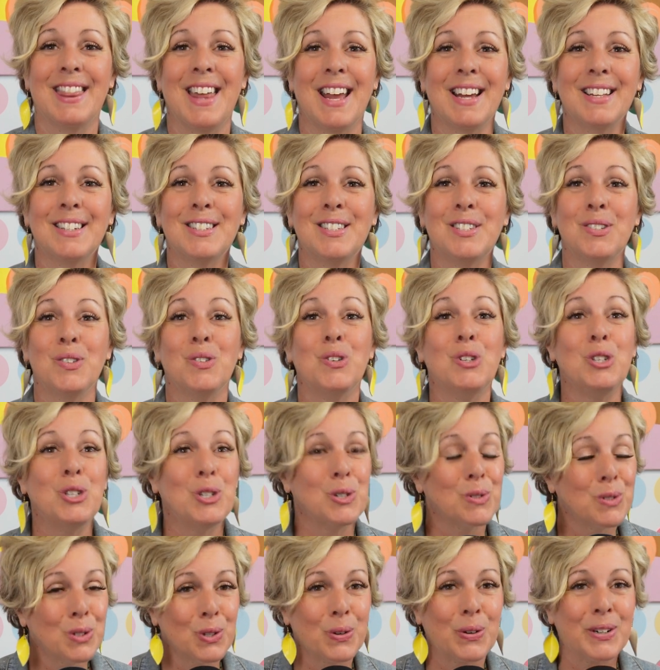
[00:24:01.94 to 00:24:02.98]
thanks to
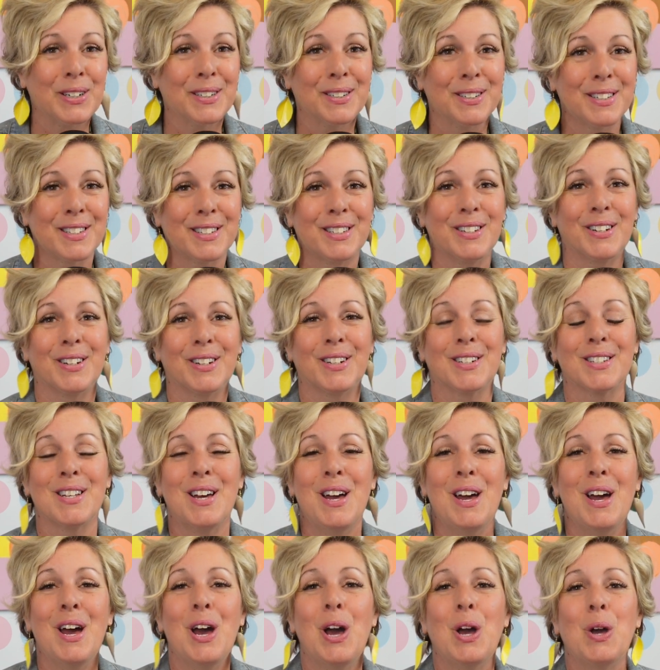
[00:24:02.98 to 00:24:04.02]
you loyal listeners
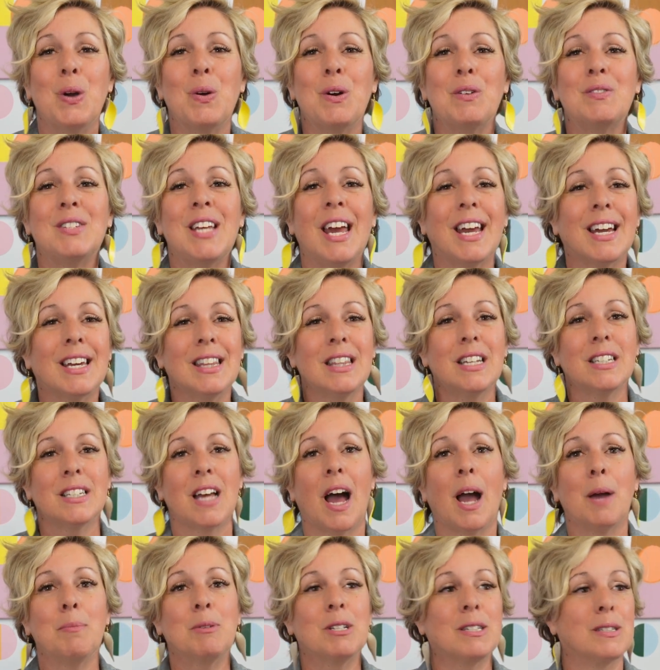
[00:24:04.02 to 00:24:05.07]
who have taken the
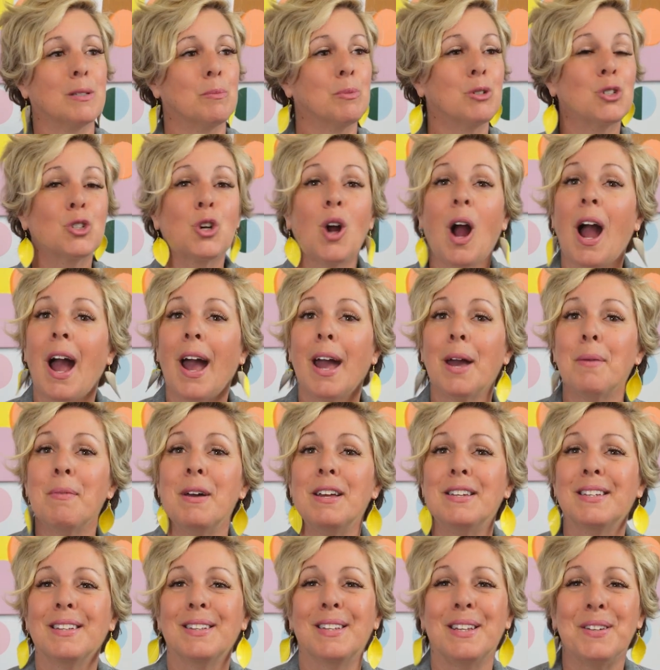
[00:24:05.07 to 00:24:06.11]
time to subscribe
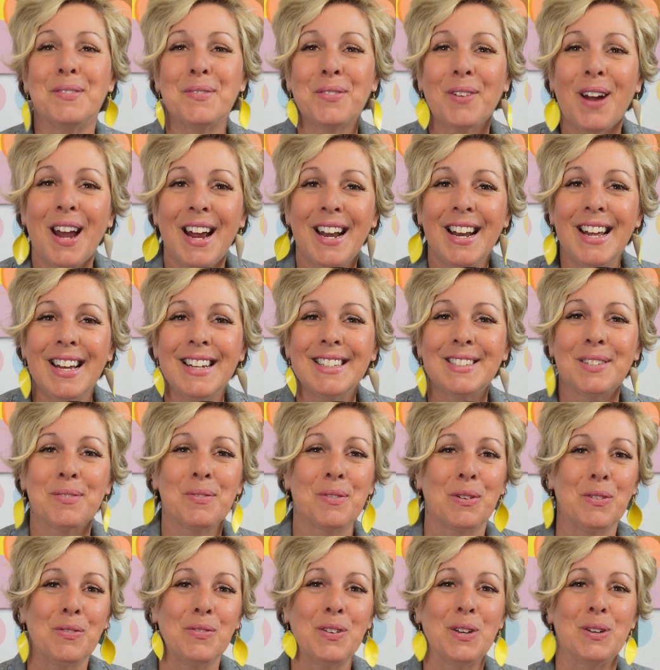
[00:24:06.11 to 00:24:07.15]
and to leave ratings and
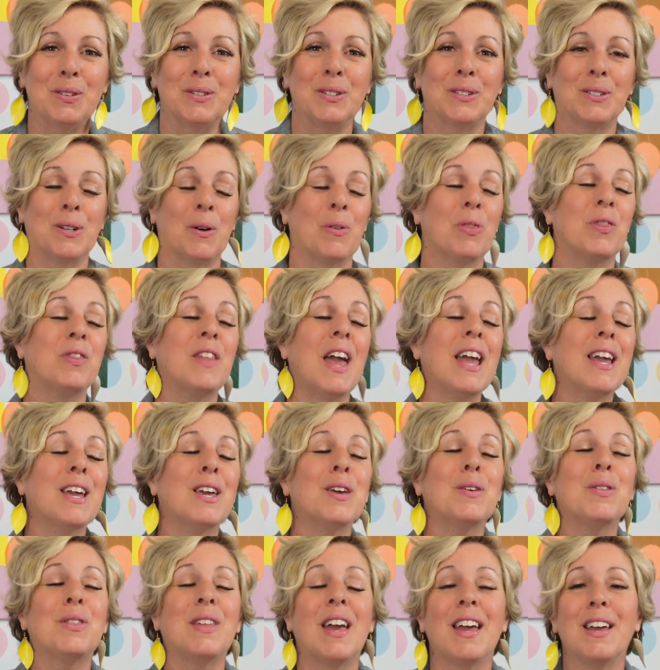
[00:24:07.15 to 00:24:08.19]
reviews. So thank
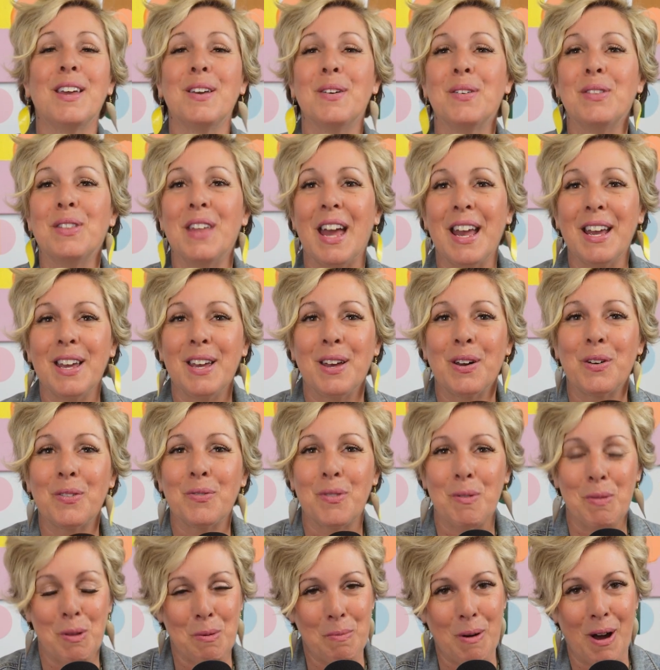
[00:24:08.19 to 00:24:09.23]
you
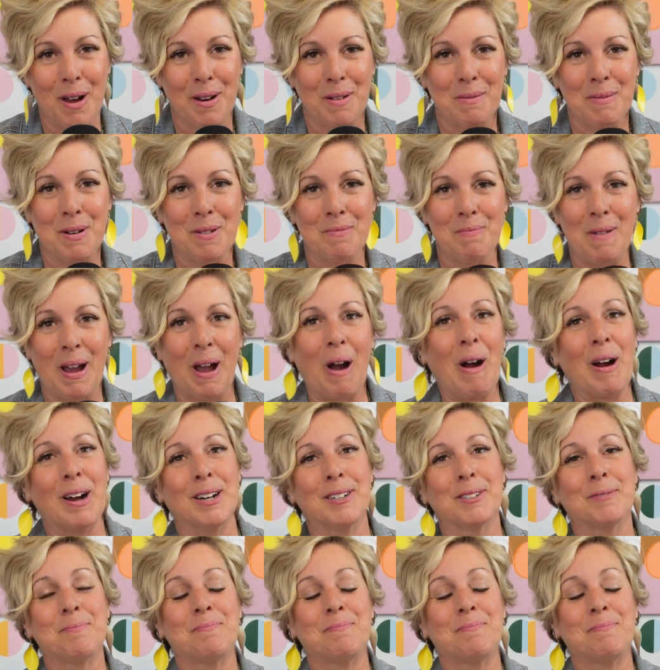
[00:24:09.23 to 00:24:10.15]
from the bottom of my heart.